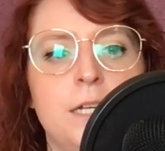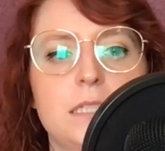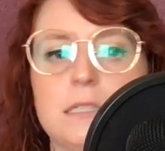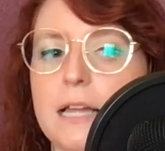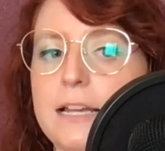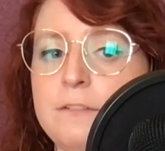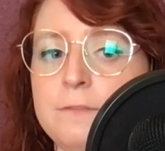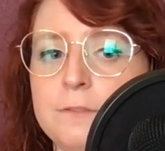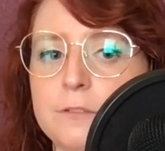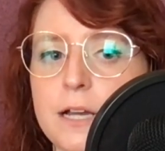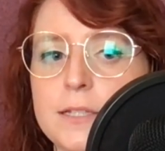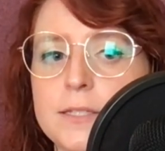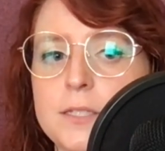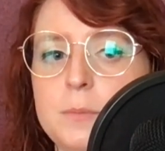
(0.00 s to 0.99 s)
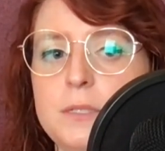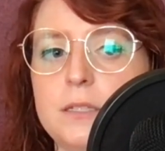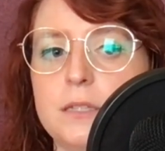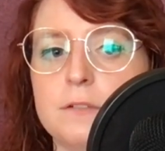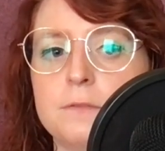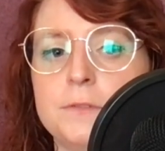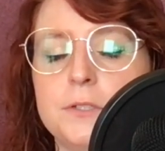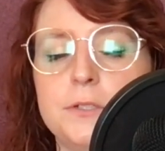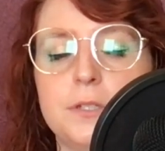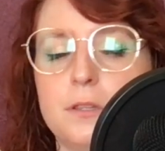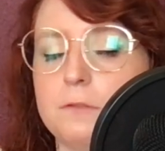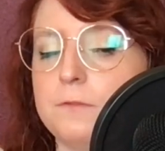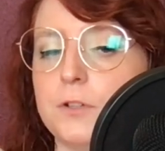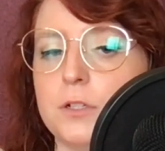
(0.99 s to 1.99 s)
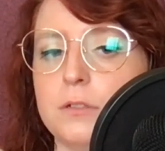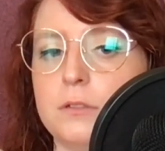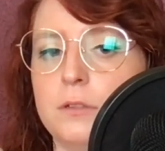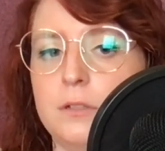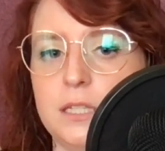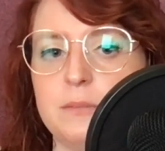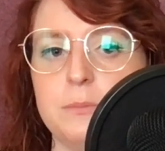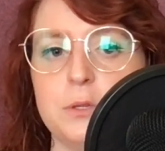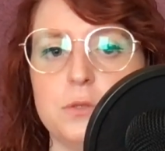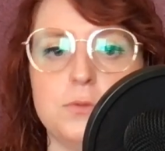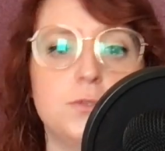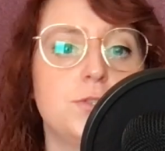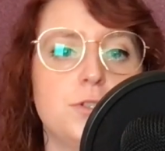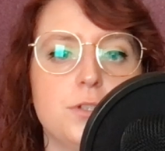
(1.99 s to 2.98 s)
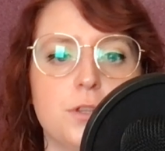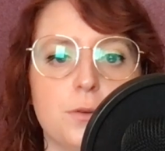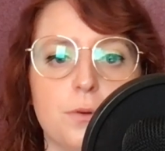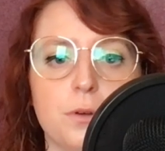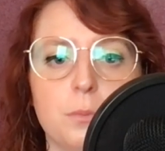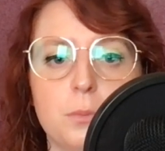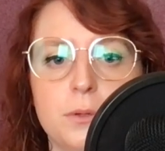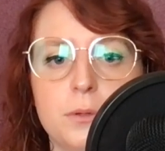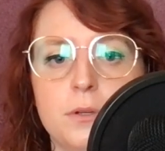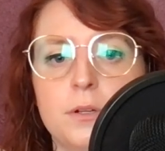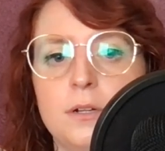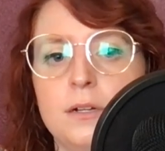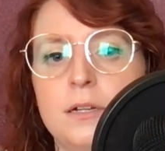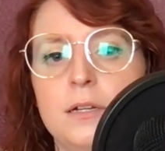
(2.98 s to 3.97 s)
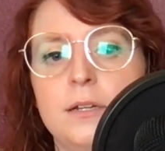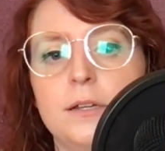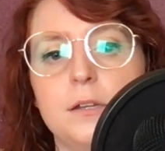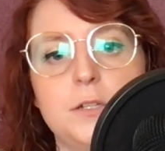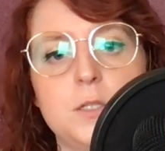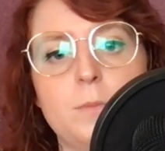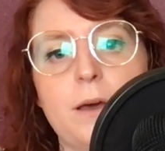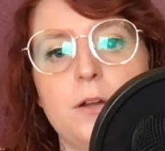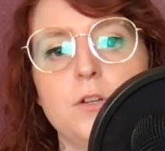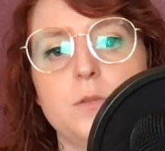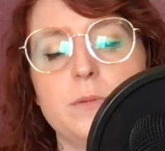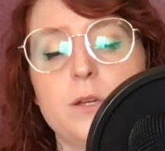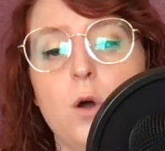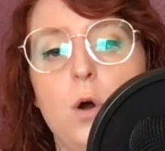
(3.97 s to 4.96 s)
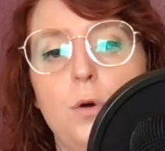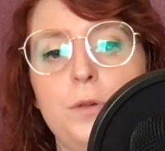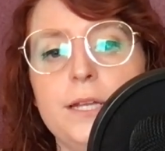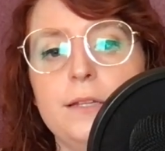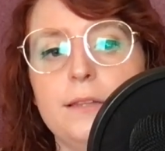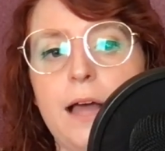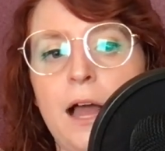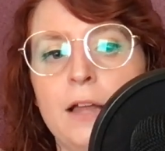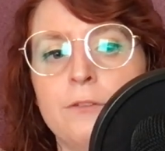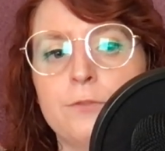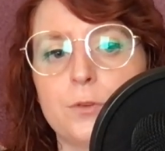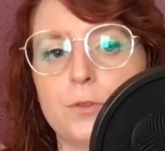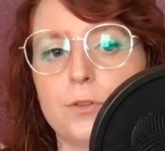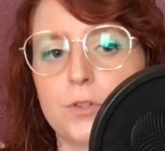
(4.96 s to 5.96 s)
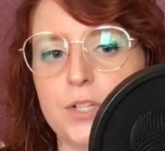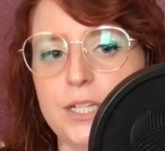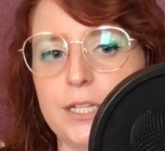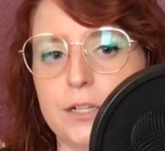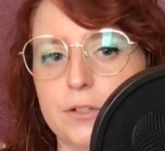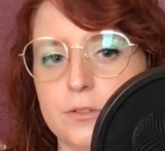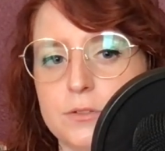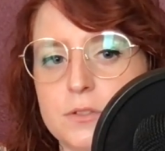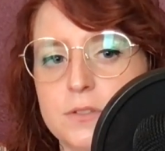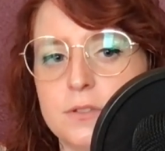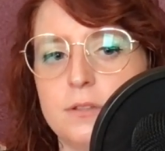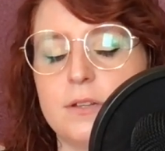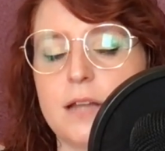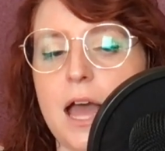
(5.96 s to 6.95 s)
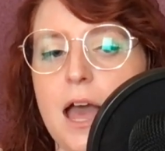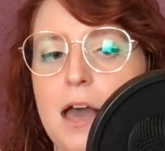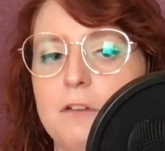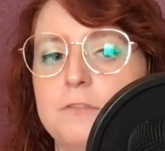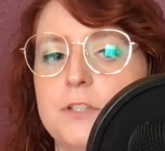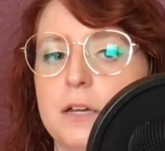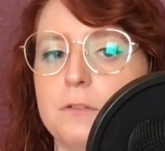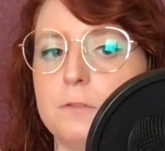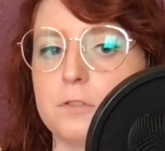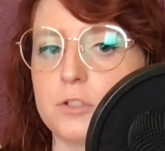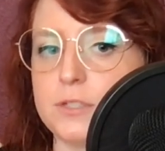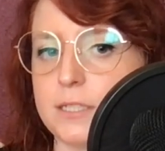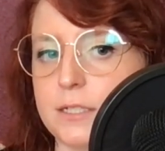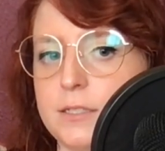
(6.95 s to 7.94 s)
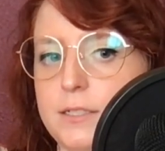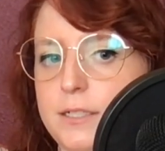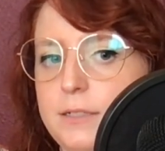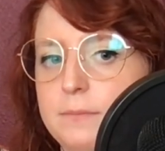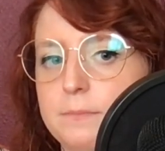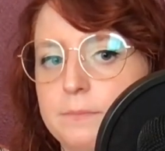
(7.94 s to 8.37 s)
Life has to be lived to the full, he mused to the group. It is better to be wholly alive for 30 years than half dead for 60.